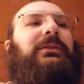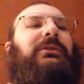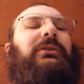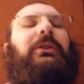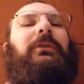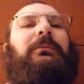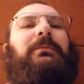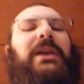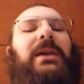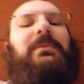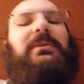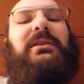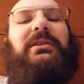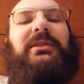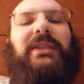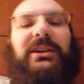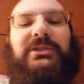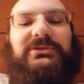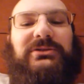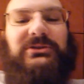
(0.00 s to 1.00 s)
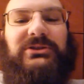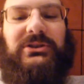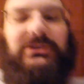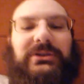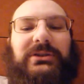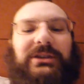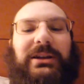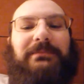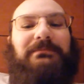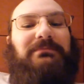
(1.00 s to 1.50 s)
So maybe an extra
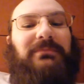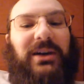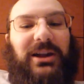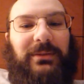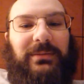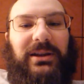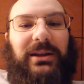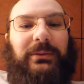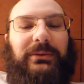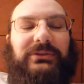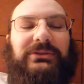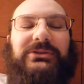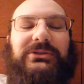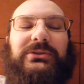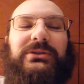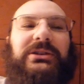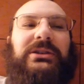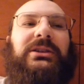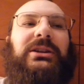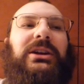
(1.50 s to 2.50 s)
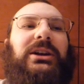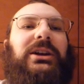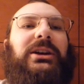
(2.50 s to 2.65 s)
turn, I might have been able to do it.